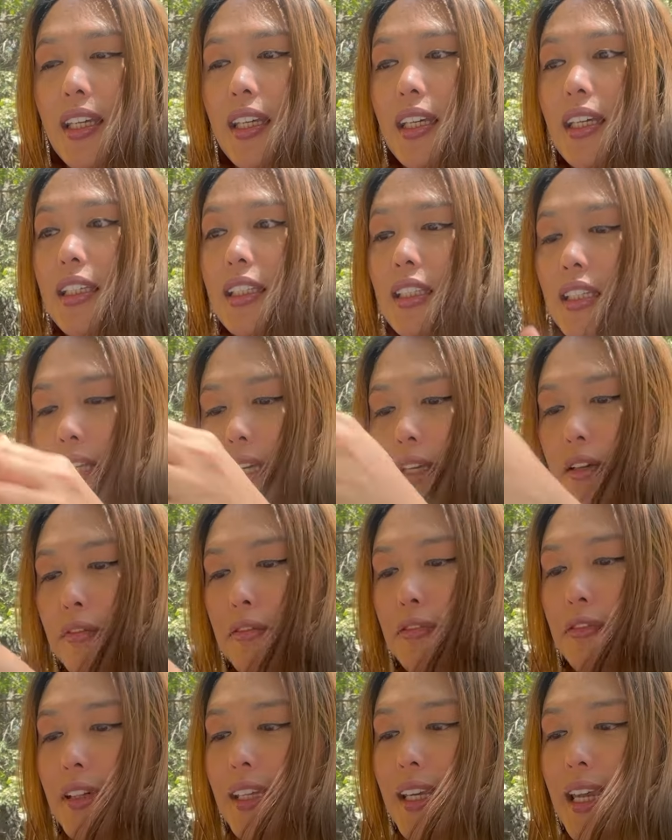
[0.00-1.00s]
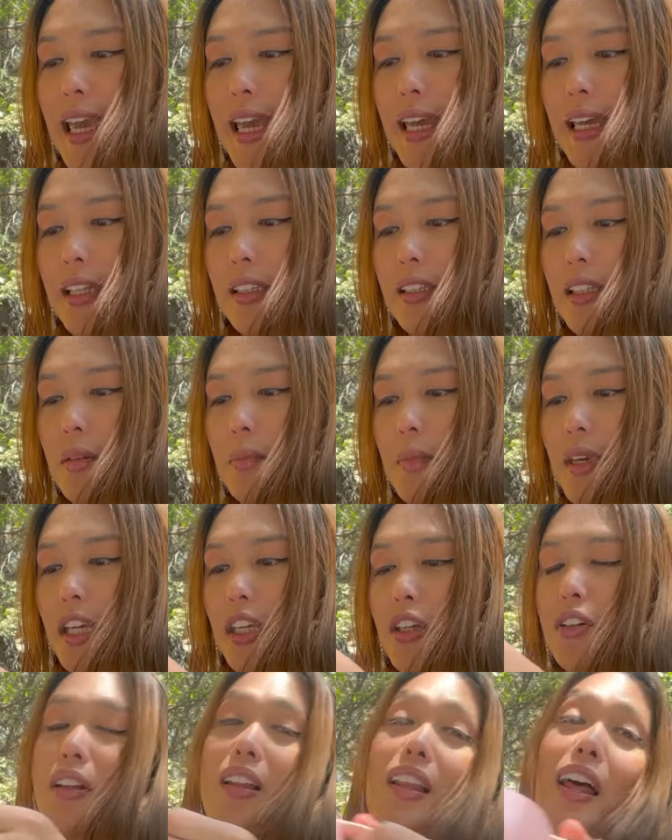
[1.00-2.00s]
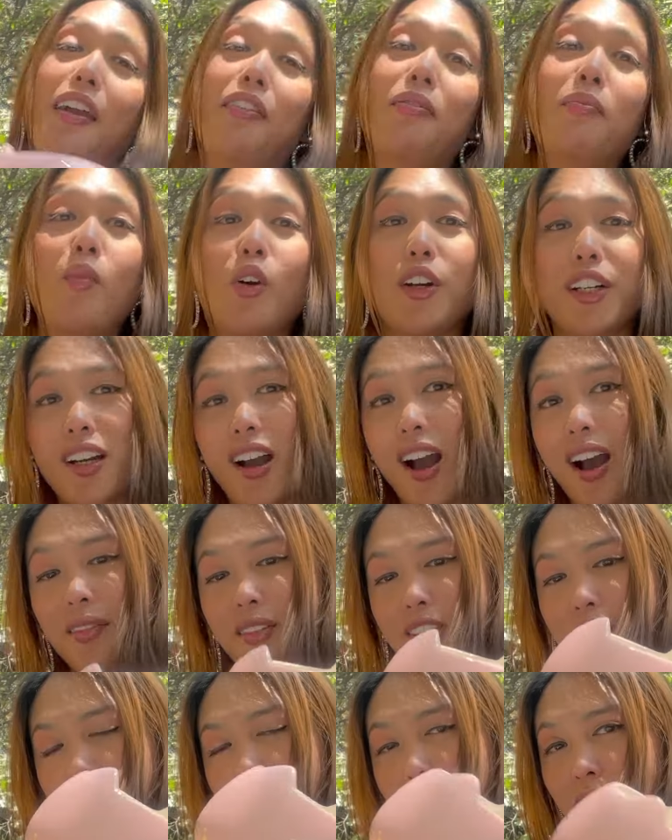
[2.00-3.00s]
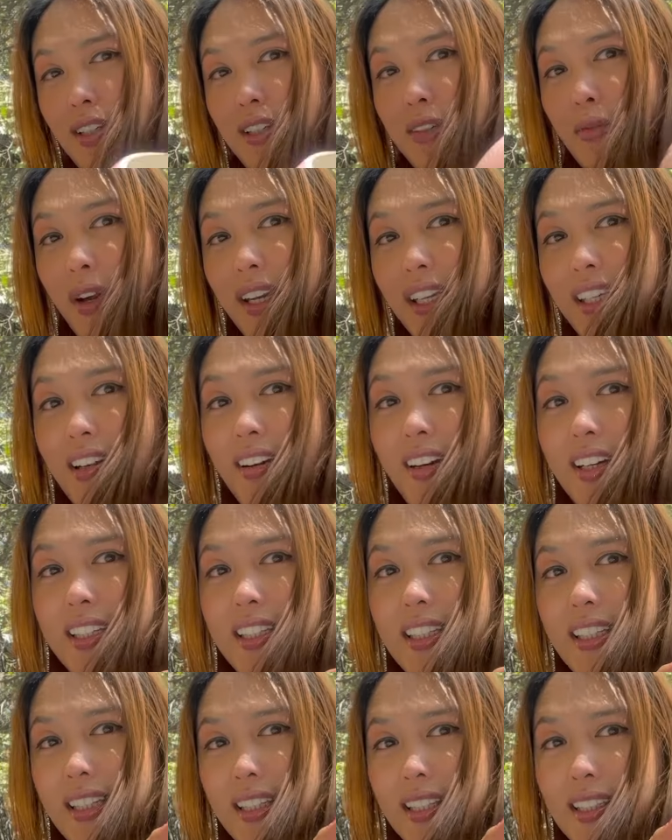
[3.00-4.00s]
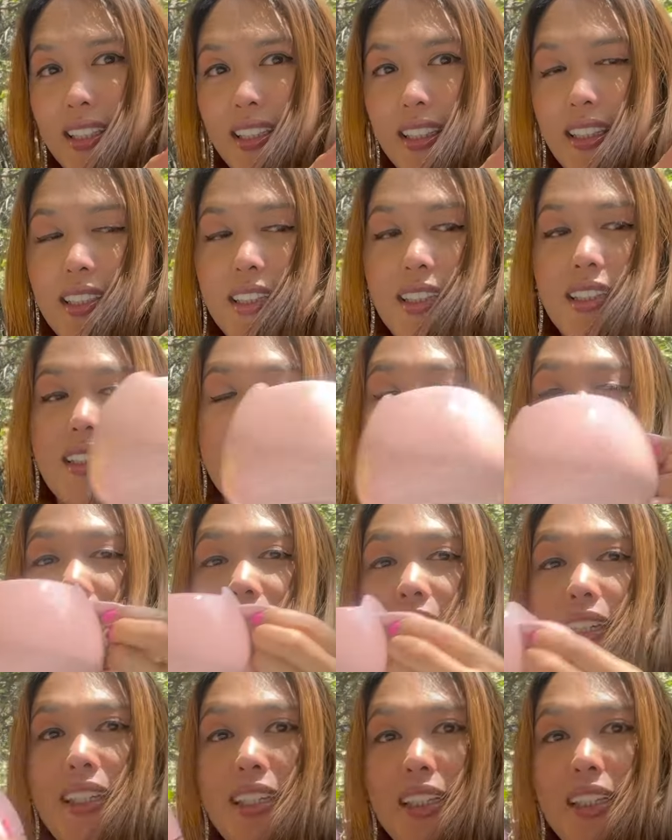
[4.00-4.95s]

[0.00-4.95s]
it's like free hands and make your life more comfortable. Why not? See?